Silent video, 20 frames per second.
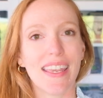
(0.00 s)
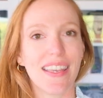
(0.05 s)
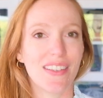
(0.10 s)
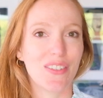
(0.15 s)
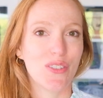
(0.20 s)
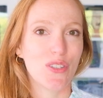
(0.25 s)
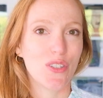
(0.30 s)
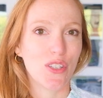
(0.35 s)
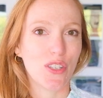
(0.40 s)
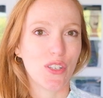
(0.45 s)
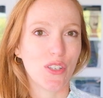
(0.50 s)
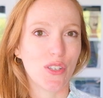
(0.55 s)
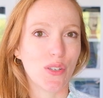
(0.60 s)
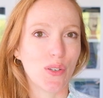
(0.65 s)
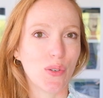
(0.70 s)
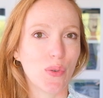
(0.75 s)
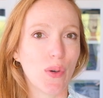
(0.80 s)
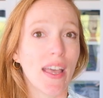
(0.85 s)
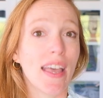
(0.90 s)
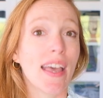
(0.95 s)
is
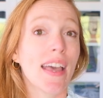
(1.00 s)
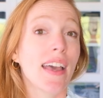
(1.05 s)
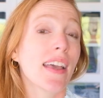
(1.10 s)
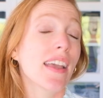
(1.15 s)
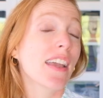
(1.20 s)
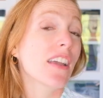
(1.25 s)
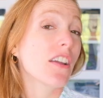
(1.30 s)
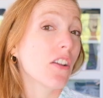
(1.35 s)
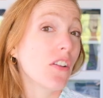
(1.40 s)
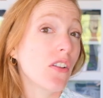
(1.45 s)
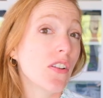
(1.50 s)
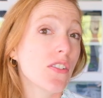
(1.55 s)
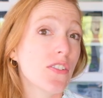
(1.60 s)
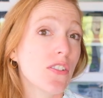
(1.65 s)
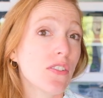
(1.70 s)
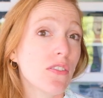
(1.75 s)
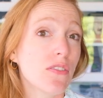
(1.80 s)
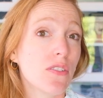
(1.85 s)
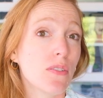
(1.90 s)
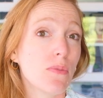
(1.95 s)
to encourage
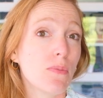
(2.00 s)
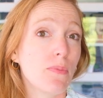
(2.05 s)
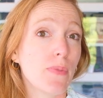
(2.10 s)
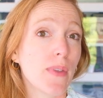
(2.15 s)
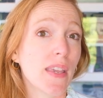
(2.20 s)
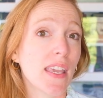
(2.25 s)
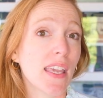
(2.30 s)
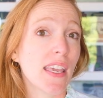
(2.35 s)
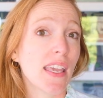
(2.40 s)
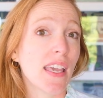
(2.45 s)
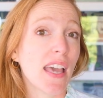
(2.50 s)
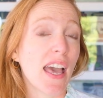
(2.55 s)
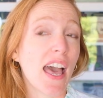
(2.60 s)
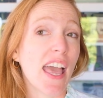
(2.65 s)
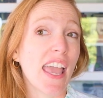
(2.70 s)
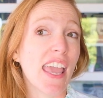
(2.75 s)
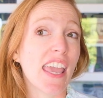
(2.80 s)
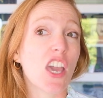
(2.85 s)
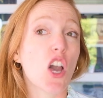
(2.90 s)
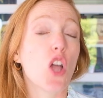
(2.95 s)
you to be
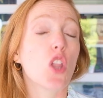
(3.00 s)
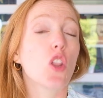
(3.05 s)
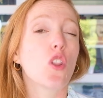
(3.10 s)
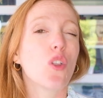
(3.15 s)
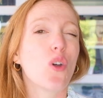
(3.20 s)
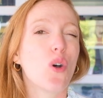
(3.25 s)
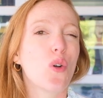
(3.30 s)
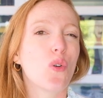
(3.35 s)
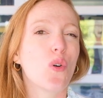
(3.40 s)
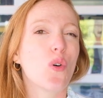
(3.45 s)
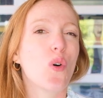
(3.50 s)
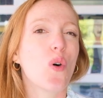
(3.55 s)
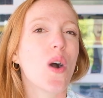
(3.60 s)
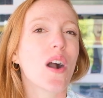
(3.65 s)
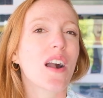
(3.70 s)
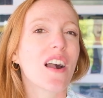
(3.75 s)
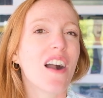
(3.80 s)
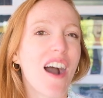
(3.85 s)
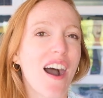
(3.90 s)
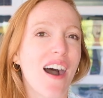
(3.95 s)
a
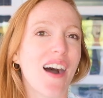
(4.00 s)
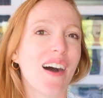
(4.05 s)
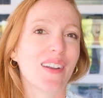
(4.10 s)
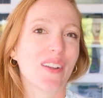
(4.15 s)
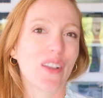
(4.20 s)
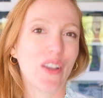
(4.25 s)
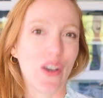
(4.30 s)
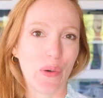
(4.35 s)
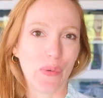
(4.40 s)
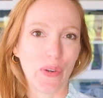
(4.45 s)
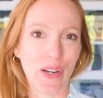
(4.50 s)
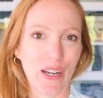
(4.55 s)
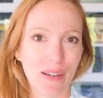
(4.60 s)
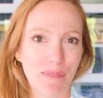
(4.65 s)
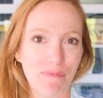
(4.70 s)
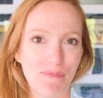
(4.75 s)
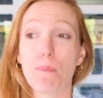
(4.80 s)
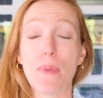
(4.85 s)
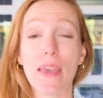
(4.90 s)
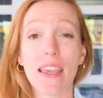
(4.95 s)
local con goer.
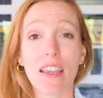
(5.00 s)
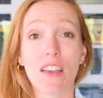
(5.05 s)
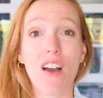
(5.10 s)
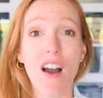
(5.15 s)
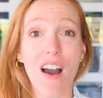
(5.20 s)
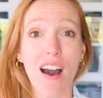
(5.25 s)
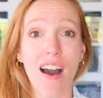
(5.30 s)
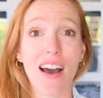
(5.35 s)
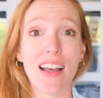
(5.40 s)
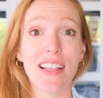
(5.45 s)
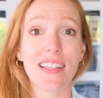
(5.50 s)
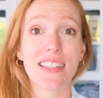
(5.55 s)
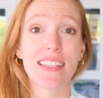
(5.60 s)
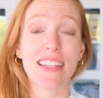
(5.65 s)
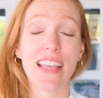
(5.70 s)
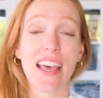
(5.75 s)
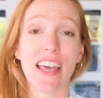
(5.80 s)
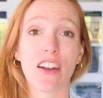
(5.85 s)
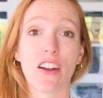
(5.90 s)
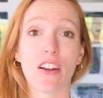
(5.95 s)
Big cons
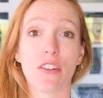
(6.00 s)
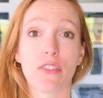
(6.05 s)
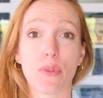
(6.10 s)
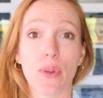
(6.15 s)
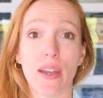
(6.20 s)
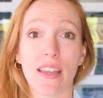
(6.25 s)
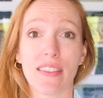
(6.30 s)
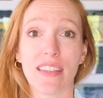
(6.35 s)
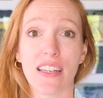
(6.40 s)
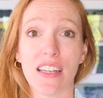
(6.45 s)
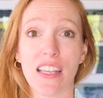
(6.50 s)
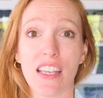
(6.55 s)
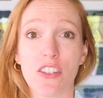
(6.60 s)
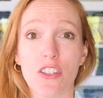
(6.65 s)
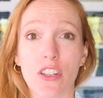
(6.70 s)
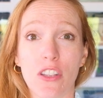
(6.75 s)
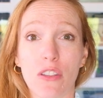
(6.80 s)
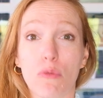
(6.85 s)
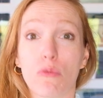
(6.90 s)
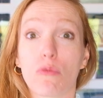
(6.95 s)
that are throughout the
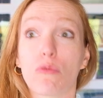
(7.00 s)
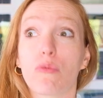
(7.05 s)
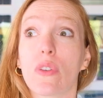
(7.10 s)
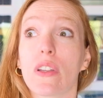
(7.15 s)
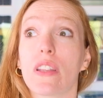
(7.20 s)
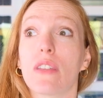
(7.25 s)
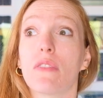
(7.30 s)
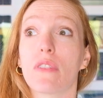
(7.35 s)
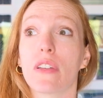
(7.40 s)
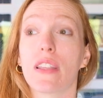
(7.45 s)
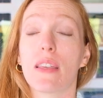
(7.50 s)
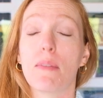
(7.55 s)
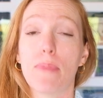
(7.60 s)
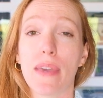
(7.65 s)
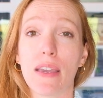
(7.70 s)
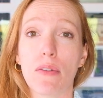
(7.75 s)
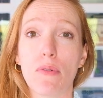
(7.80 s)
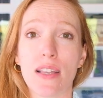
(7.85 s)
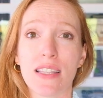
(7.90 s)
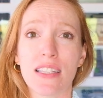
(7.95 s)
nation, the really, really
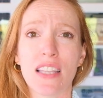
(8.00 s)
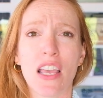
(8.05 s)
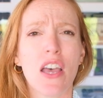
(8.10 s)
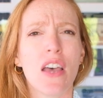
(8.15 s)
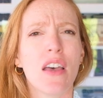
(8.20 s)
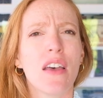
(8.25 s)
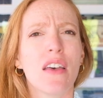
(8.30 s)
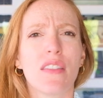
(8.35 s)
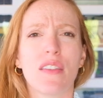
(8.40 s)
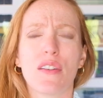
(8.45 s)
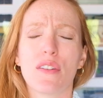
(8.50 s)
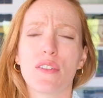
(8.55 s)
big ones, they're